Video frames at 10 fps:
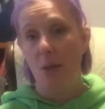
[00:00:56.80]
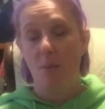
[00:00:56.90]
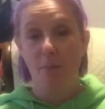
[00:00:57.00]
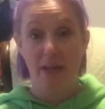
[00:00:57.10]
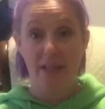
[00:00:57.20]

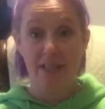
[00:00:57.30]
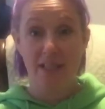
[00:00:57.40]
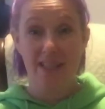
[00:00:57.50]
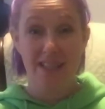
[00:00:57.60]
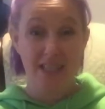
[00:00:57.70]
But
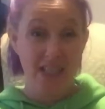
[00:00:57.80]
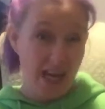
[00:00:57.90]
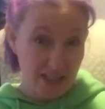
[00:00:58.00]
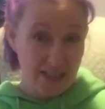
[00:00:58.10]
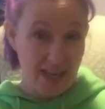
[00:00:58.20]

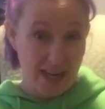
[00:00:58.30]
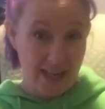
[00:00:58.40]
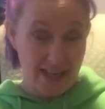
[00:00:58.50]
tongue tie